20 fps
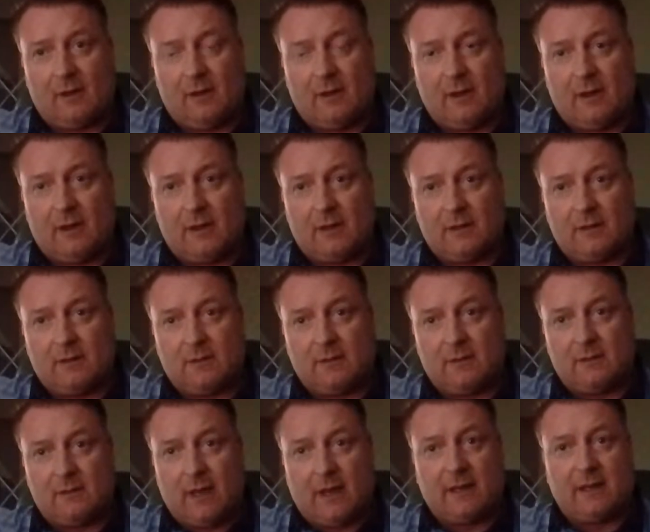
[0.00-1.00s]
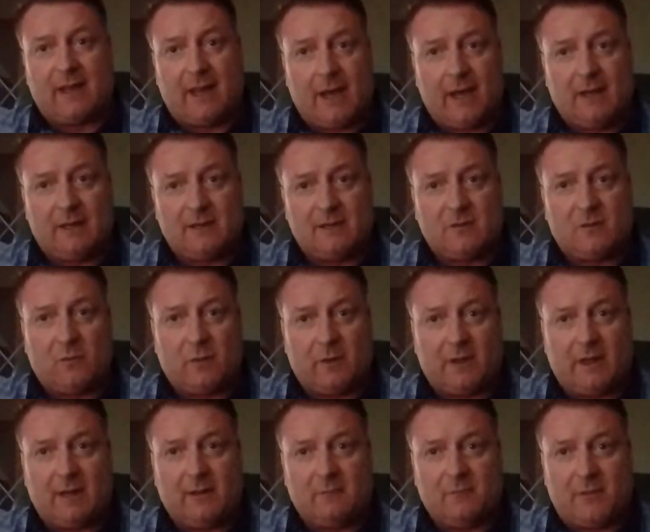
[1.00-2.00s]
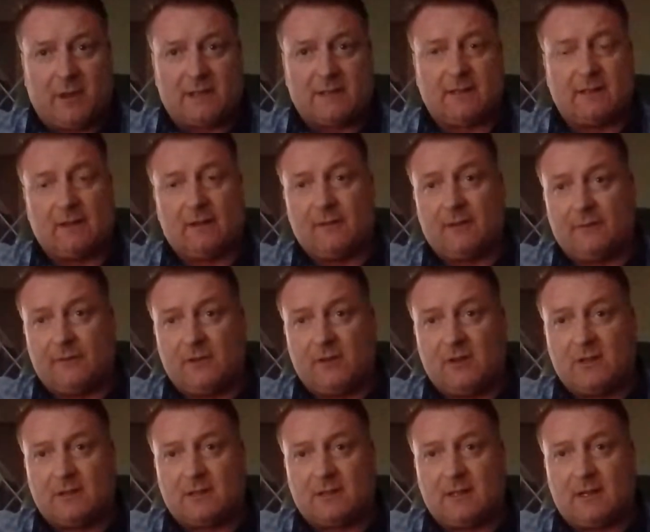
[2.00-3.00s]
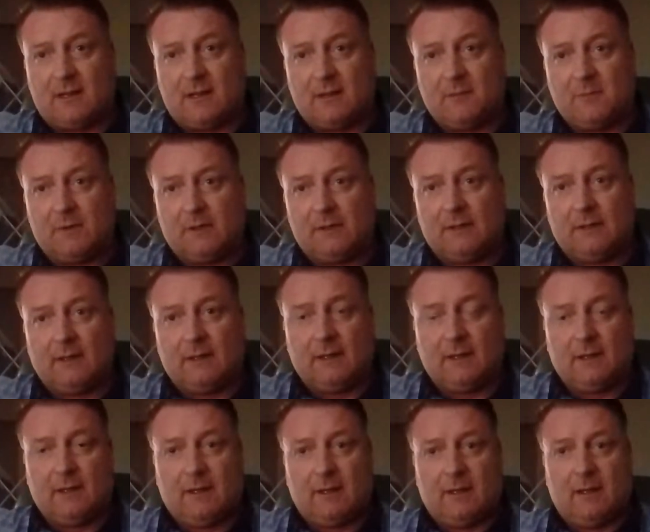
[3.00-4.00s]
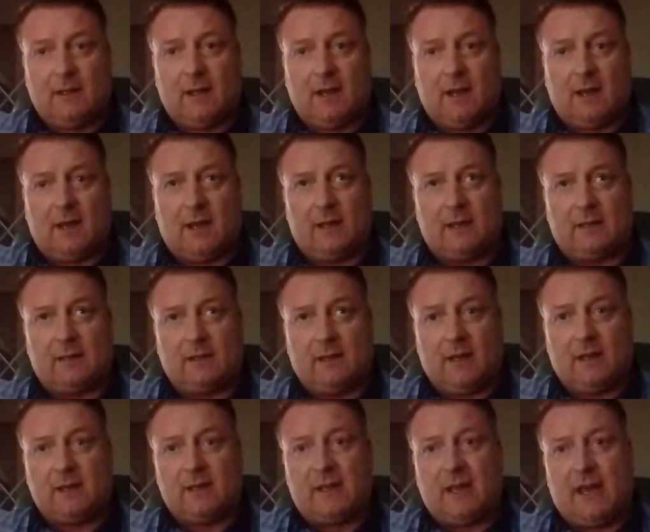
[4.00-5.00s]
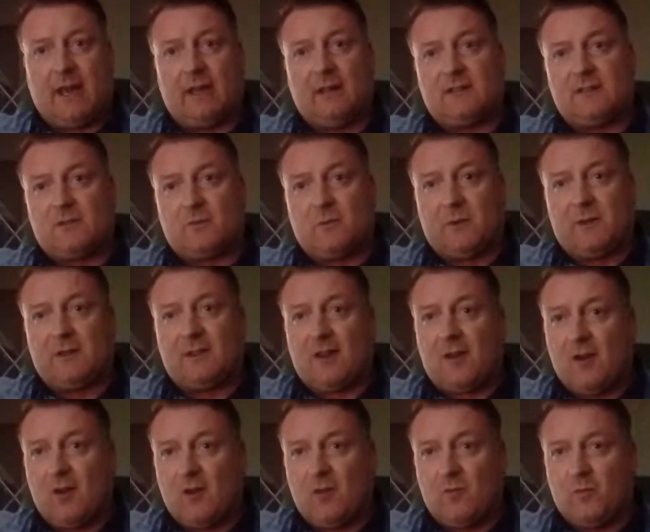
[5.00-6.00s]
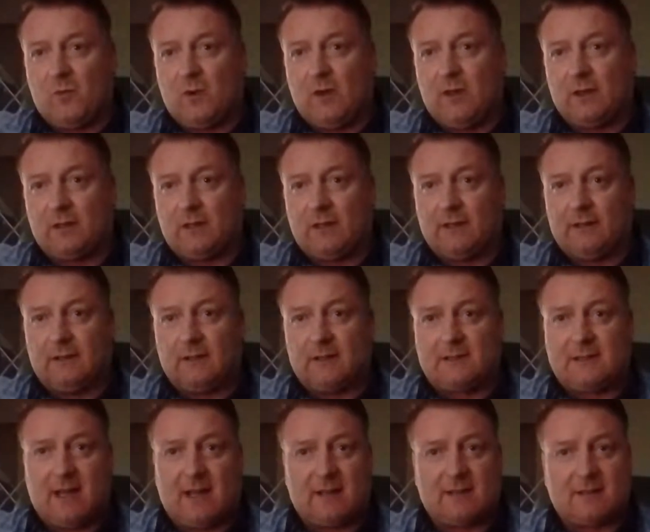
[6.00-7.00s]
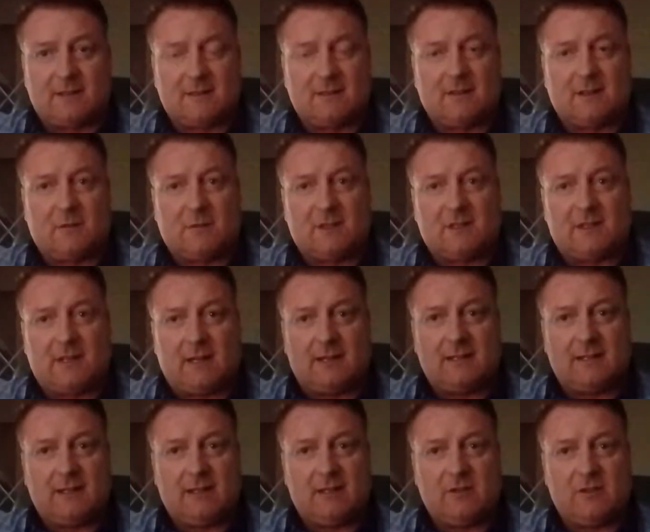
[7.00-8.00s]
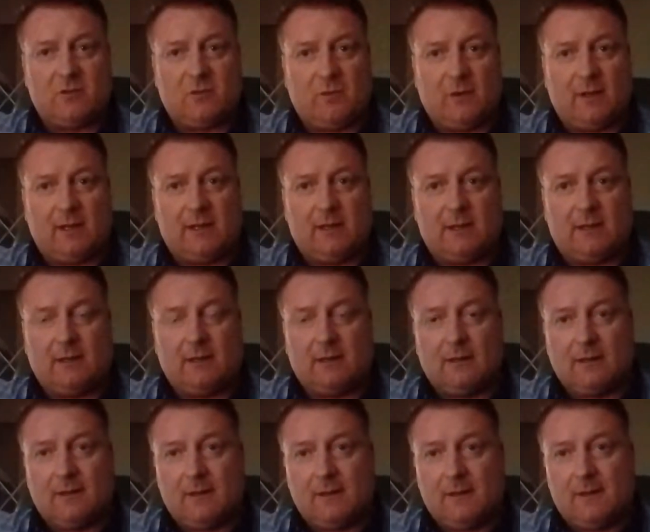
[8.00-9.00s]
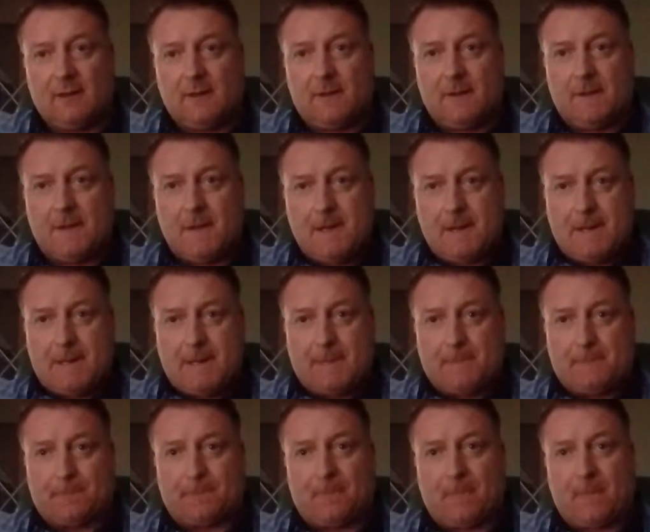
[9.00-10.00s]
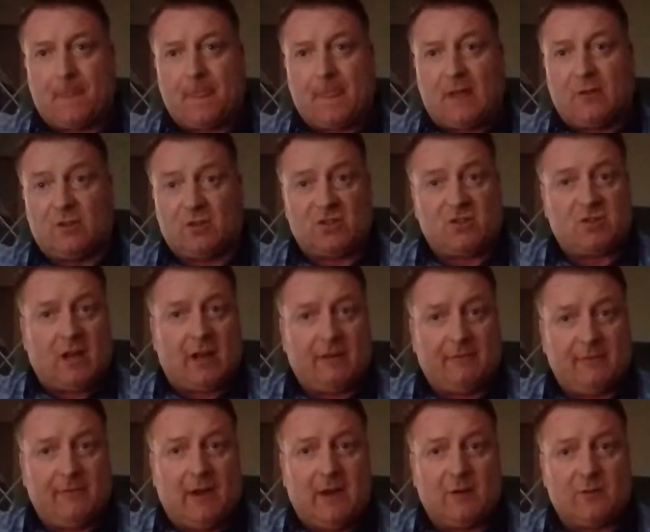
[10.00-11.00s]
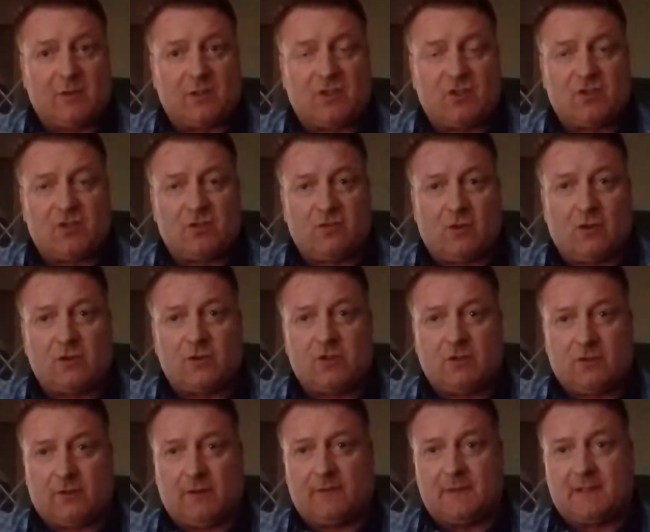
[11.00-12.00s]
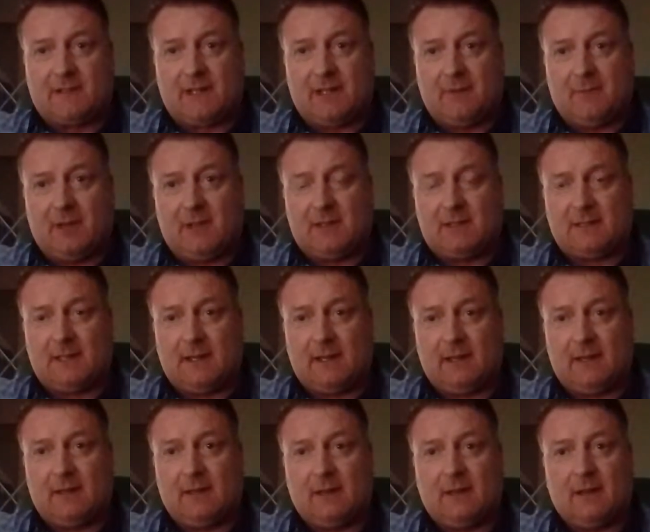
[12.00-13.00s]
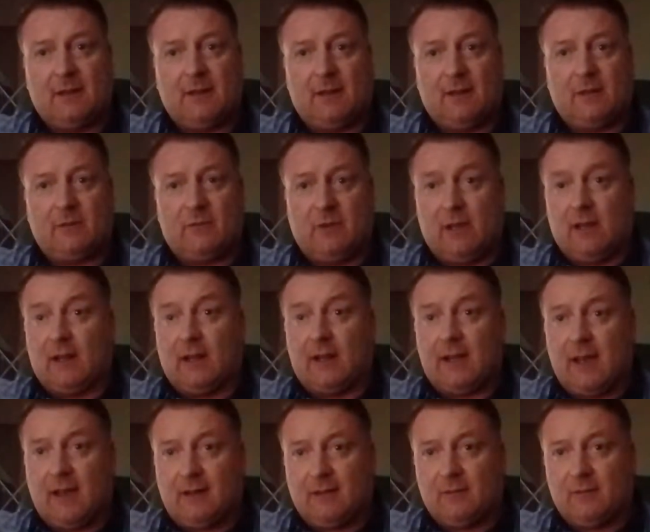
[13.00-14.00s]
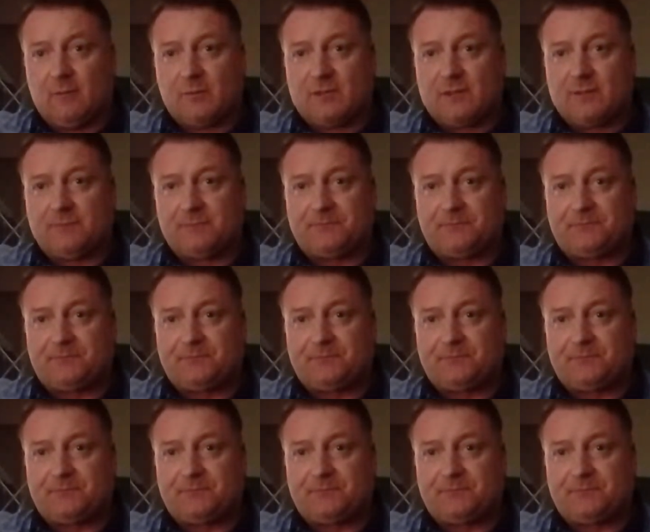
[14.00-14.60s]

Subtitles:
I engaged with it better than the first time. I engaged with the homework and the tasks that were set each week. I found the structure of CBT really helped.